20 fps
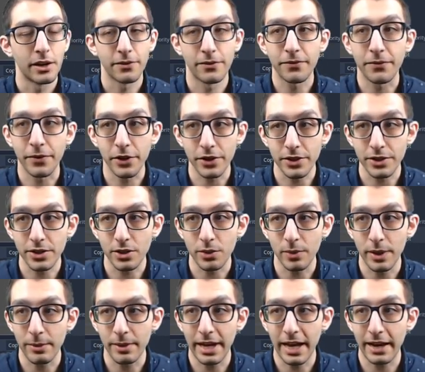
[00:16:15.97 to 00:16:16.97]
First,
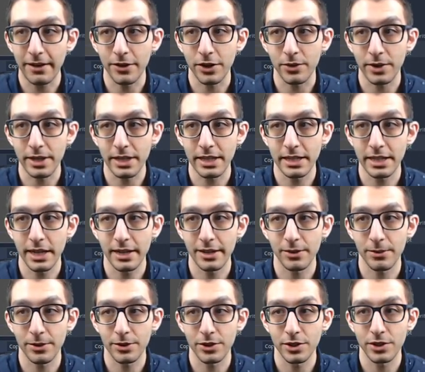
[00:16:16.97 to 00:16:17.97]
we would have a grid container
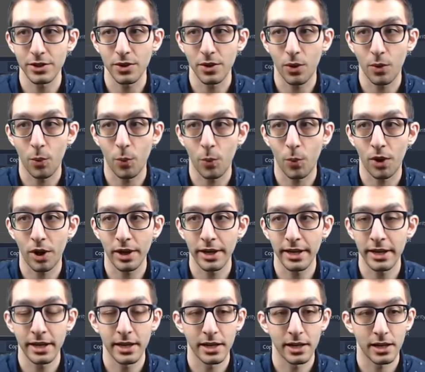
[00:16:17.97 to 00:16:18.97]
with just
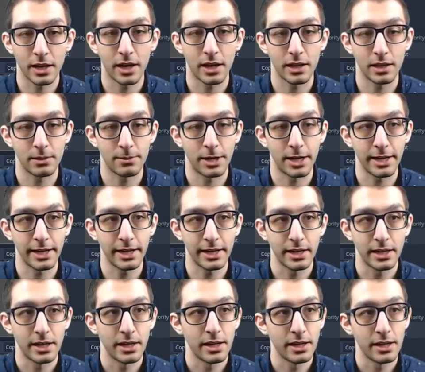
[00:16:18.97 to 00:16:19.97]
one column on it.